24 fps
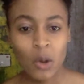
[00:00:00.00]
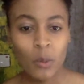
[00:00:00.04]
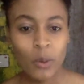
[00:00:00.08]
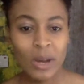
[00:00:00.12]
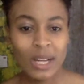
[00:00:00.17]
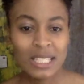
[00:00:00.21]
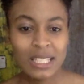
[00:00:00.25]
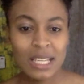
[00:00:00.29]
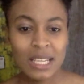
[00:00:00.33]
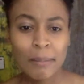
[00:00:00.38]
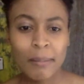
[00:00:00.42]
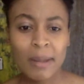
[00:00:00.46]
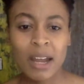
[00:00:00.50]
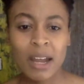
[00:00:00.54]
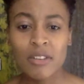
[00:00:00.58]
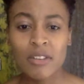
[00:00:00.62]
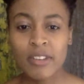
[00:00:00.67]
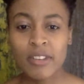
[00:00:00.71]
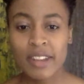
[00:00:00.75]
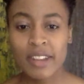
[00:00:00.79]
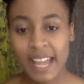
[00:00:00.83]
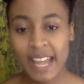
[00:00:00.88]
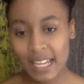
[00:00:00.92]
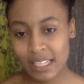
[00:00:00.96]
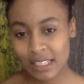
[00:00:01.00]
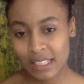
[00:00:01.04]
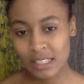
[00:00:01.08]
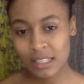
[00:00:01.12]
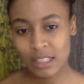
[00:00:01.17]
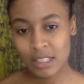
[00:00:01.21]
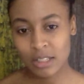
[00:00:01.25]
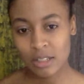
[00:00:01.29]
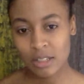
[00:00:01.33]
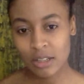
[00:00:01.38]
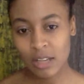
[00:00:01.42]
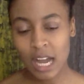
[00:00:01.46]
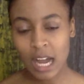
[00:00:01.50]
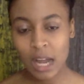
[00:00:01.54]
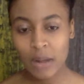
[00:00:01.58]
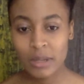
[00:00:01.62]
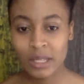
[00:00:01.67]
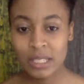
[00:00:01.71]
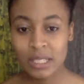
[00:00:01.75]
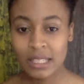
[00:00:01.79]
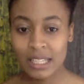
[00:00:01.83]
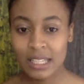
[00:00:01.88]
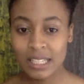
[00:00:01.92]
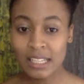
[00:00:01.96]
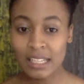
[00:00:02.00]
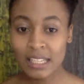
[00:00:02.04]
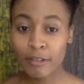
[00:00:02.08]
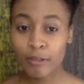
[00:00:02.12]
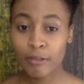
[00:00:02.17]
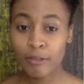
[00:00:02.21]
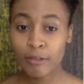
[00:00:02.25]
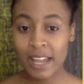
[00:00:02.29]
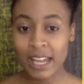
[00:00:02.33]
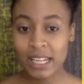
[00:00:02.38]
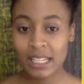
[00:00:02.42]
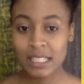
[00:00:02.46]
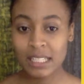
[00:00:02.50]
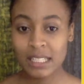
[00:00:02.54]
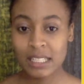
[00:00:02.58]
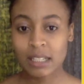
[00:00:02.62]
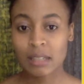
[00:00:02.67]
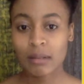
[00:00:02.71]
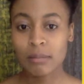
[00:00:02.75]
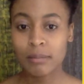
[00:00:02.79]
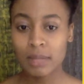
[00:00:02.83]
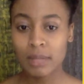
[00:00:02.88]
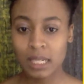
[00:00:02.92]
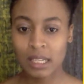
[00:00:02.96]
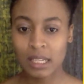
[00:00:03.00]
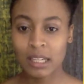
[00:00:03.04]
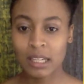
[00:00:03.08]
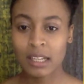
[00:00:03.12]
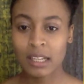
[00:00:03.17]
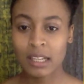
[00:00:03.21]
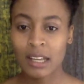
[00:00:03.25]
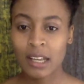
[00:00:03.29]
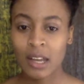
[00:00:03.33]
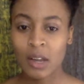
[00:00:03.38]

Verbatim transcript: What am I reacting to? How is this affecting me?